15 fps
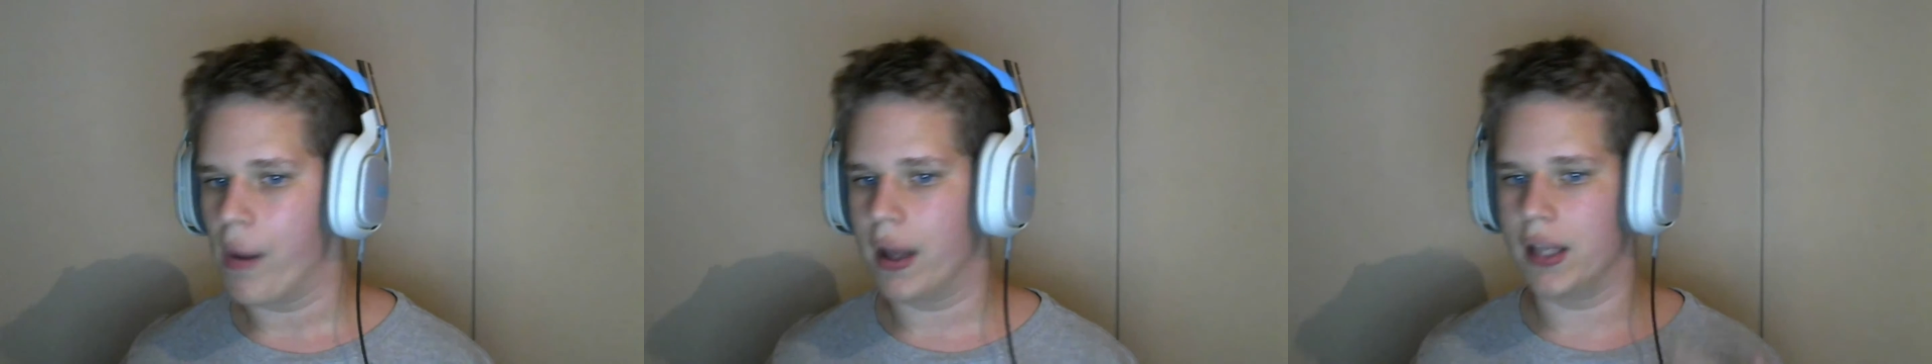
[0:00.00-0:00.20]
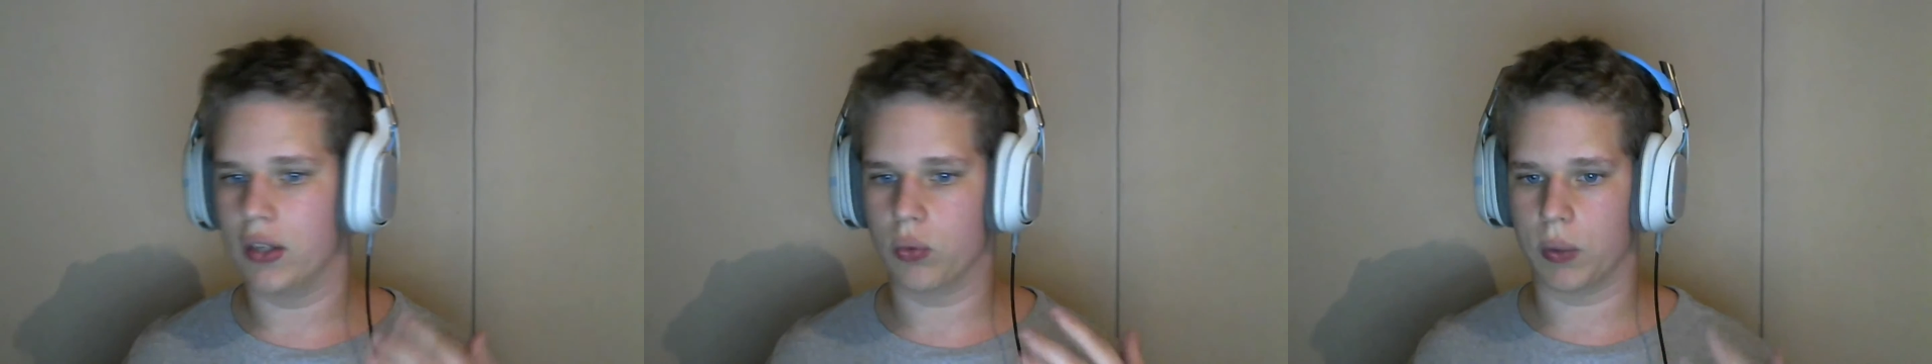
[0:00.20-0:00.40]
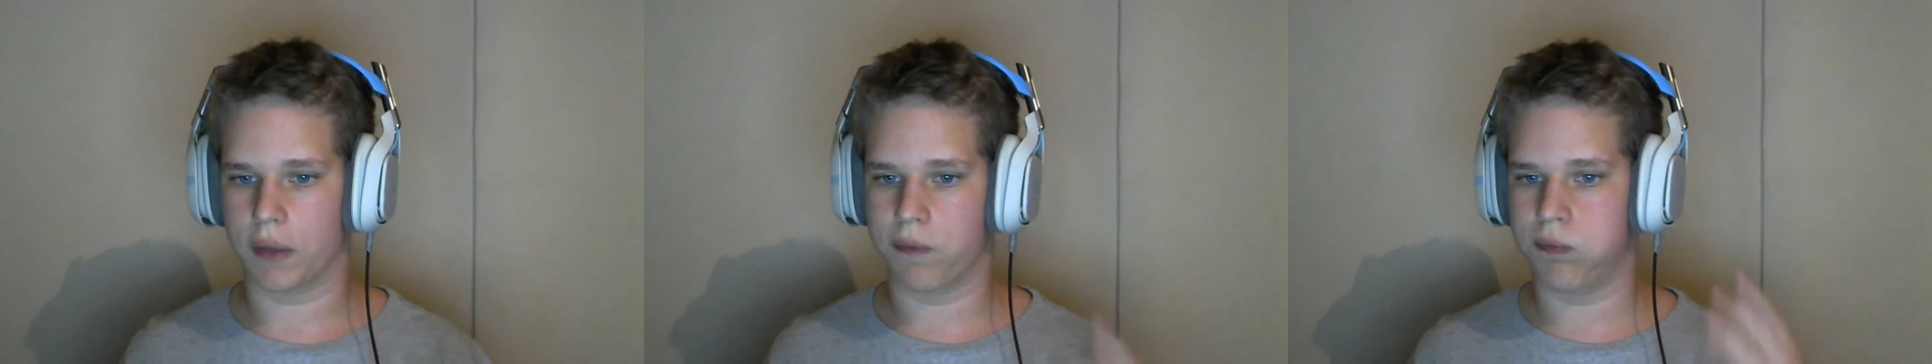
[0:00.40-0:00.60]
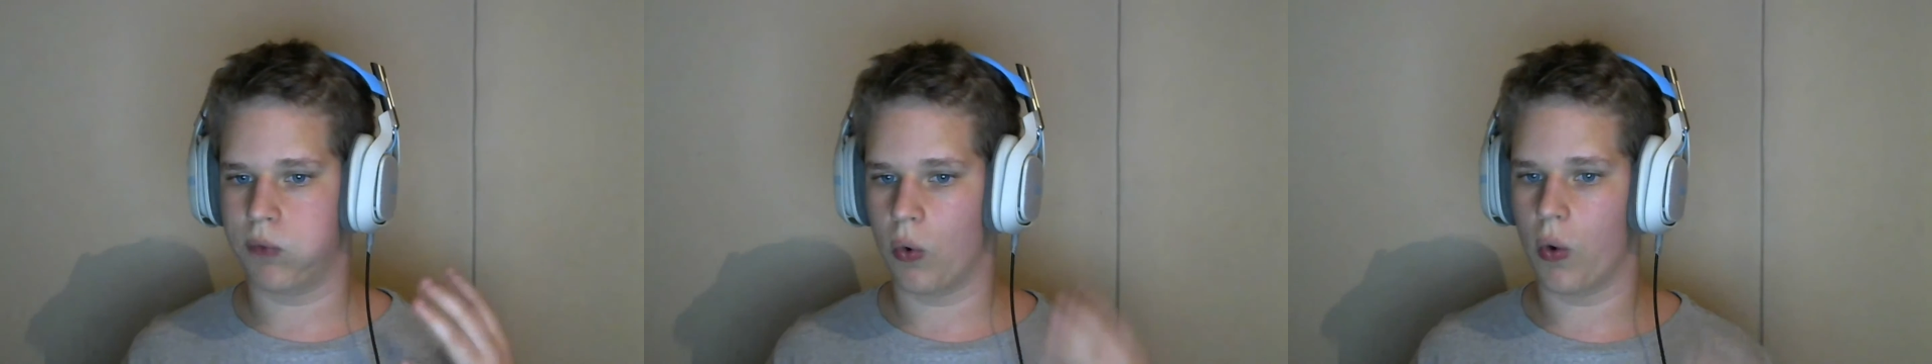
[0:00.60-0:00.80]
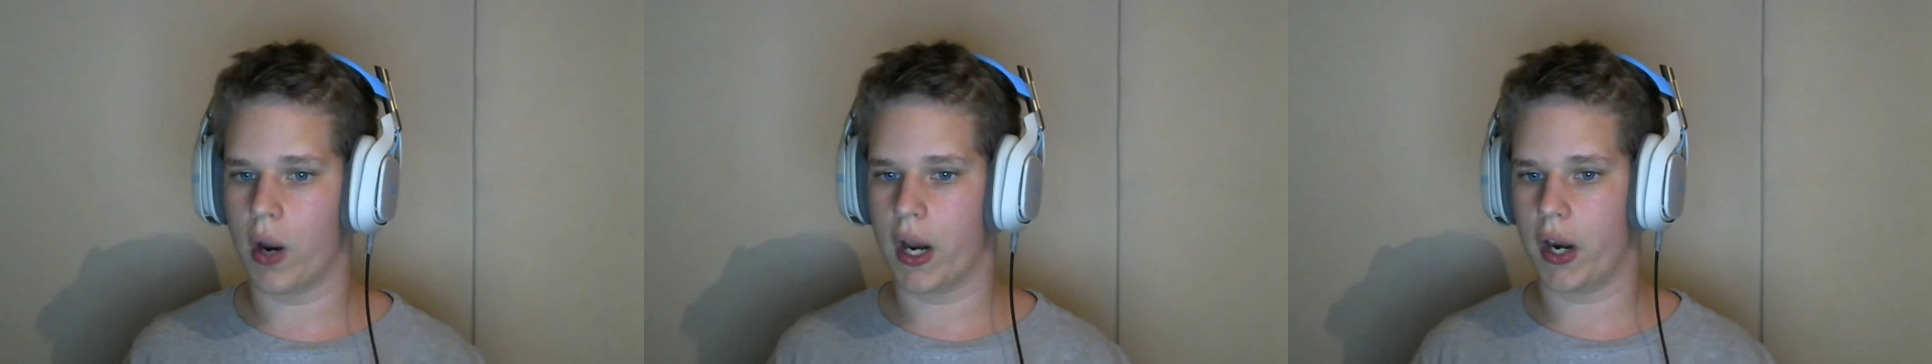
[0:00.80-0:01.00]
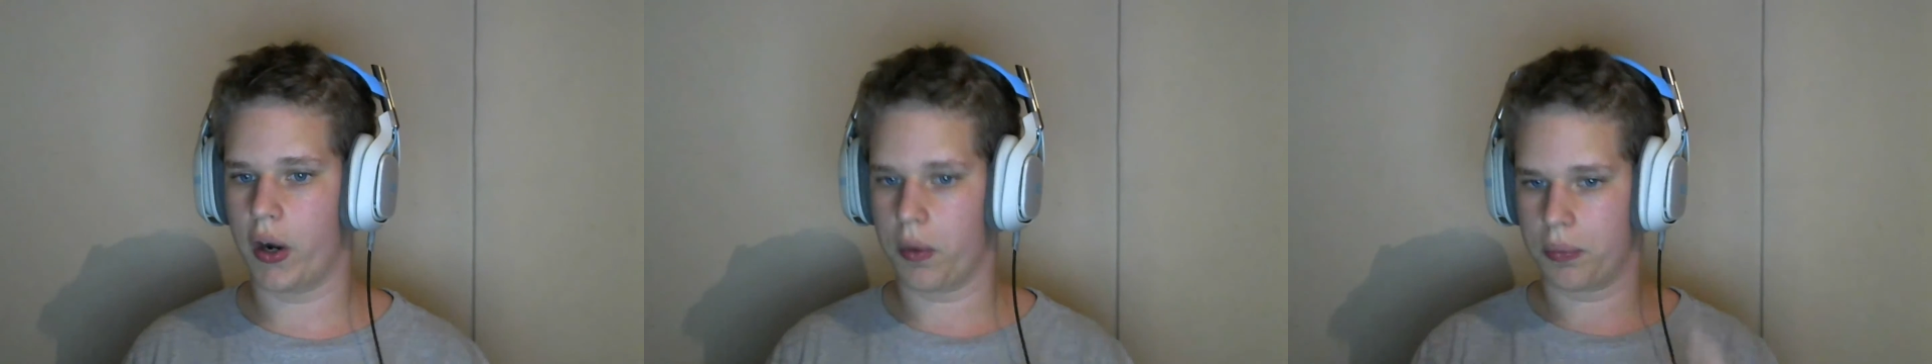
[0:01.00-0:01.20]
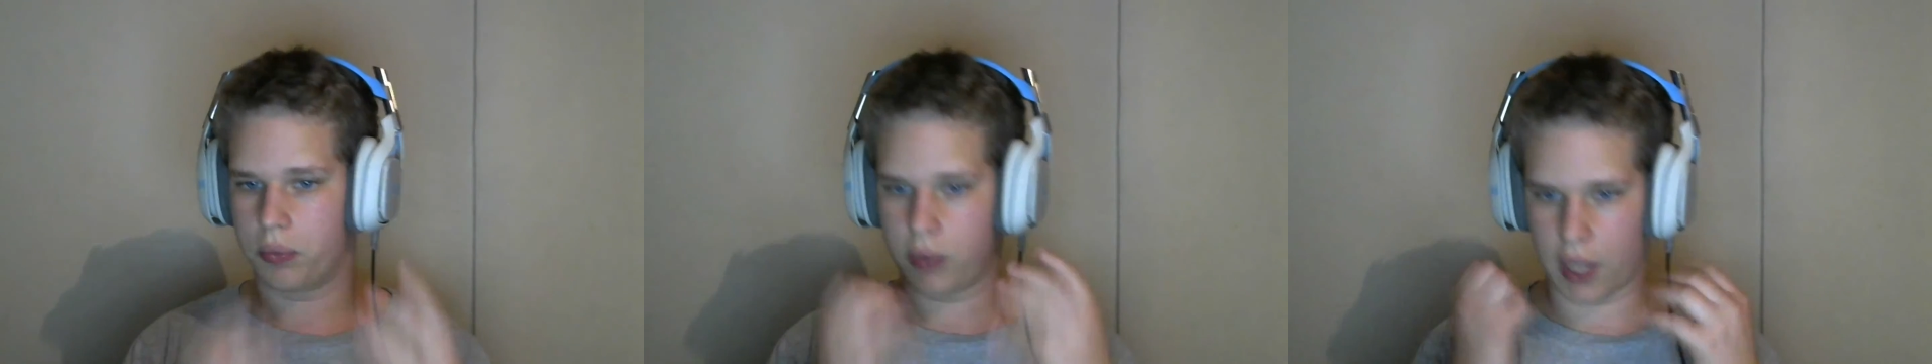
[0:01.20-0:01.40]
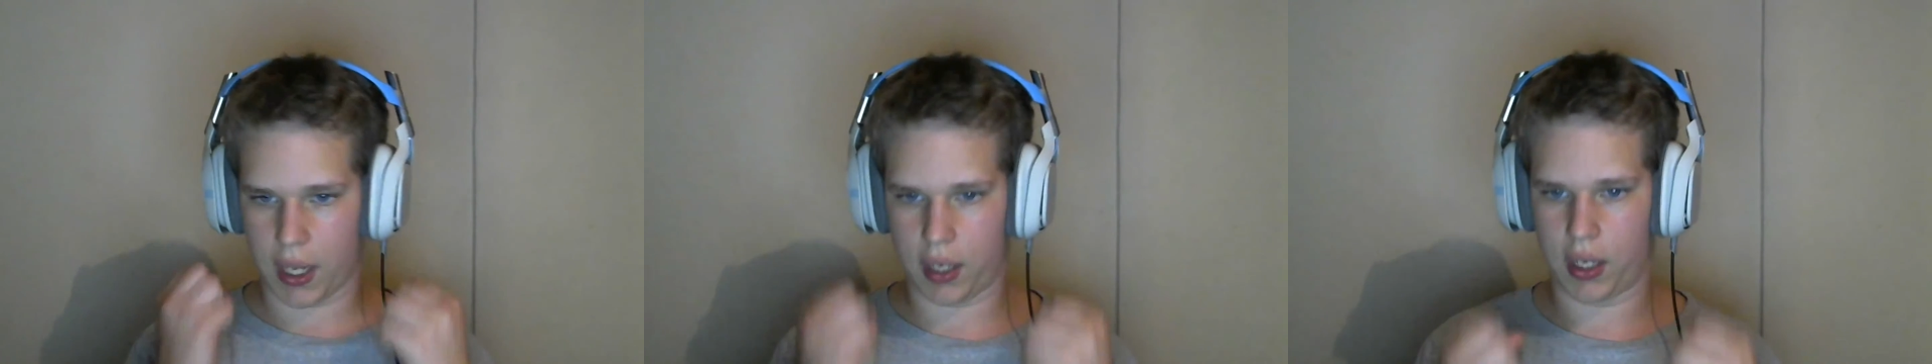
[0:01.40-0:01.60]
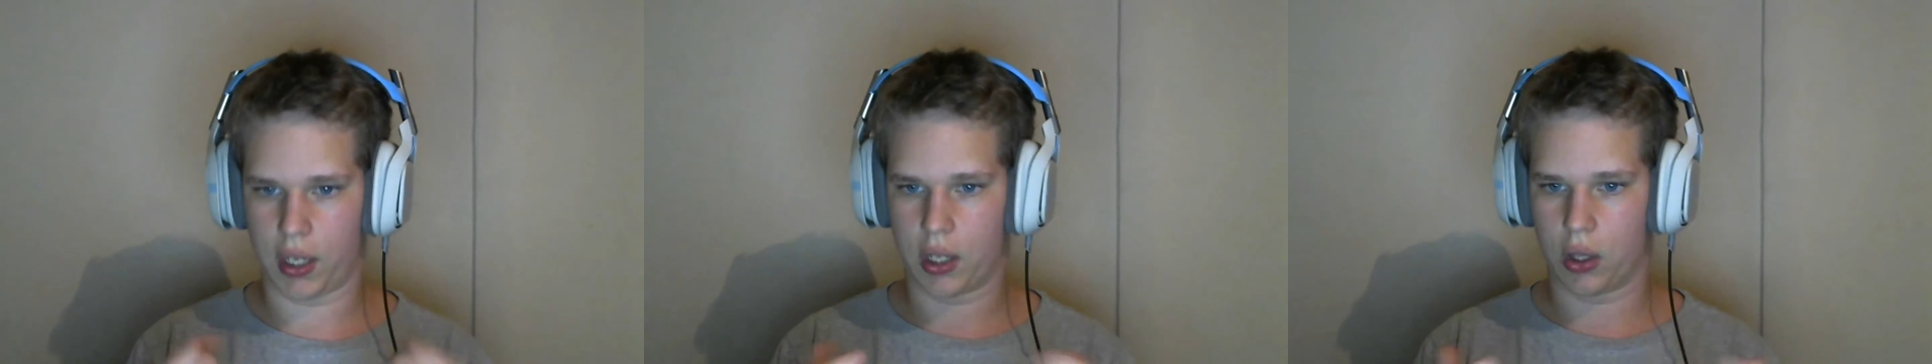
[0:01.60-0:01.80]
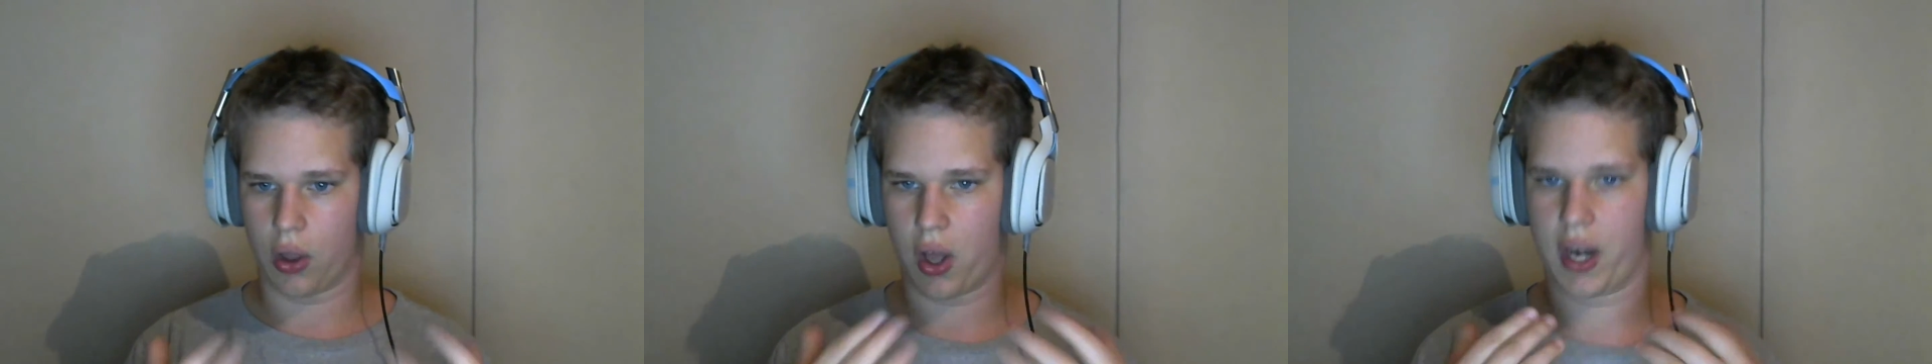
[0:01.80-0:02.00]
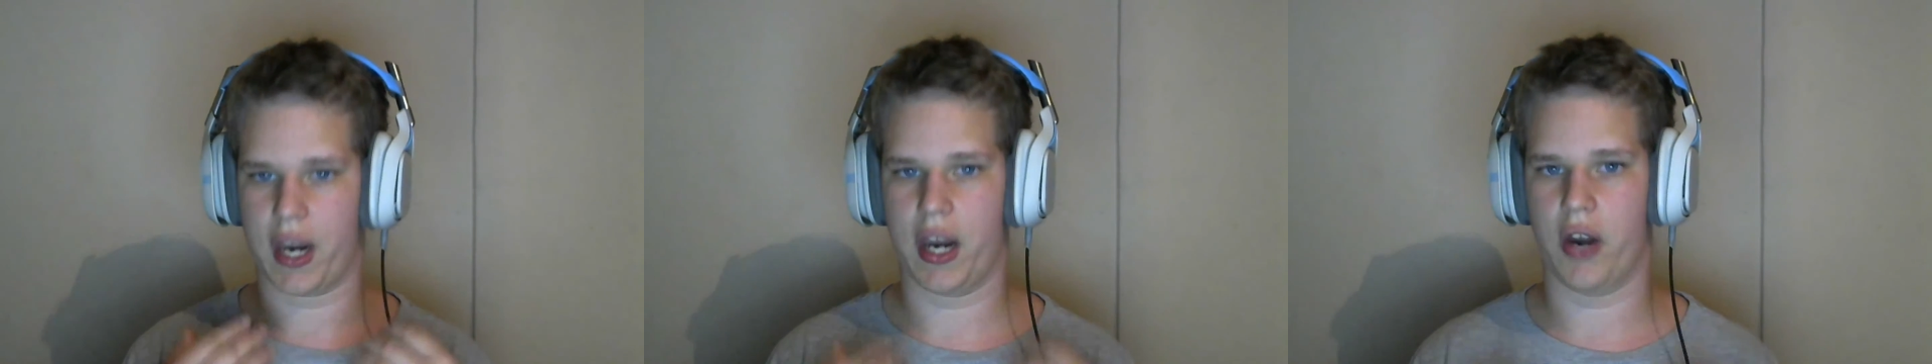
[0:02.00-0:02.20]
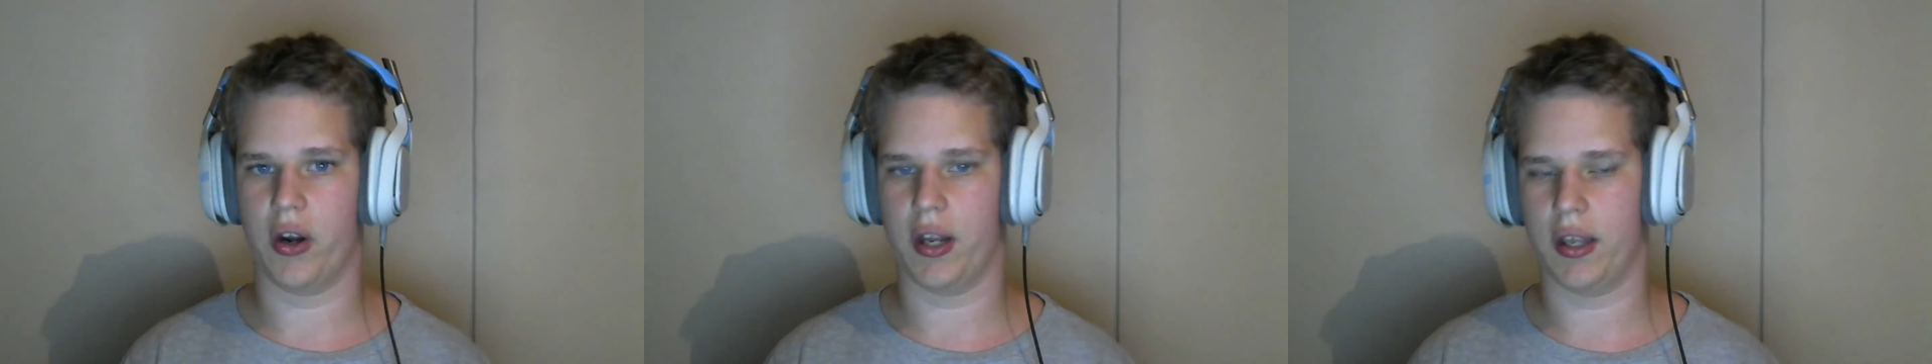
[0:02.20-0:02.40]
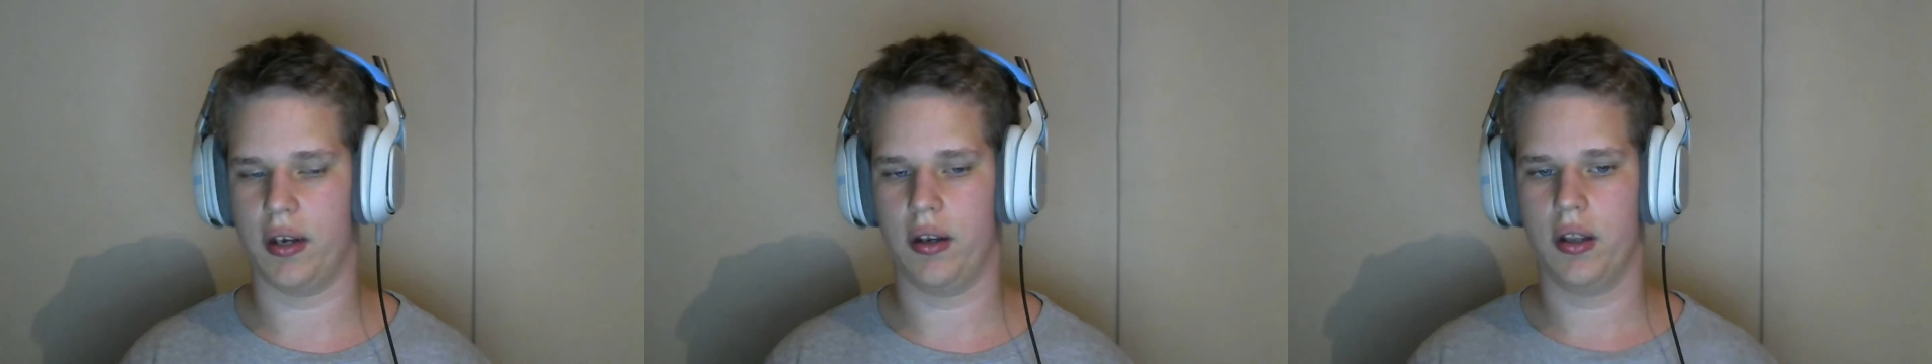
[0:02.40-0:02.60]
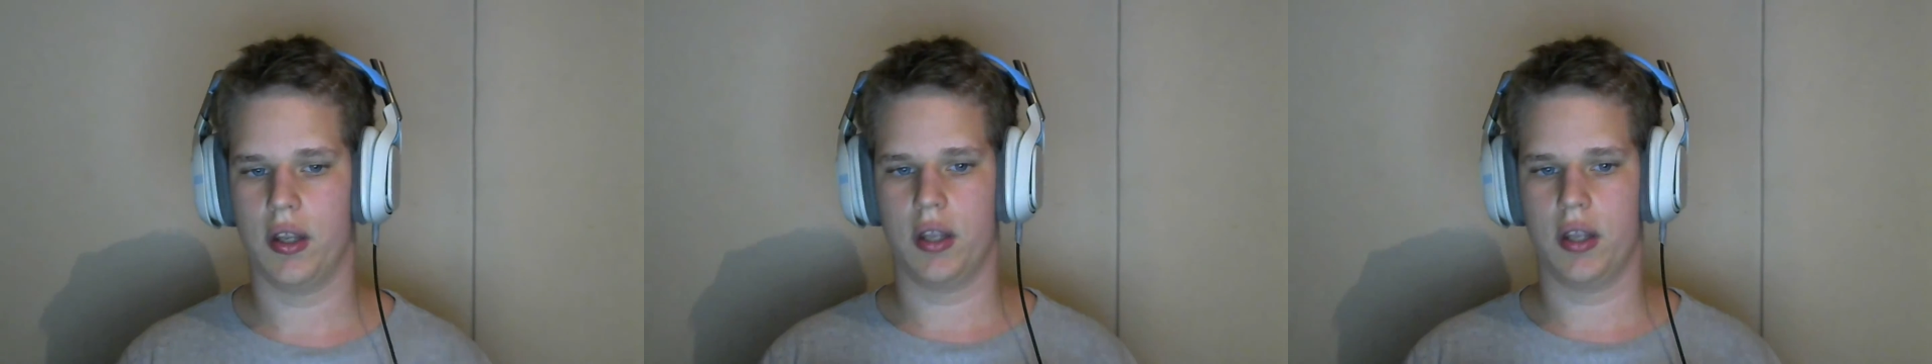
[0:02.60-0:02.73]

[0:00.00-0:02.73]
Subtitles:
is with full air, taking a lot of air in.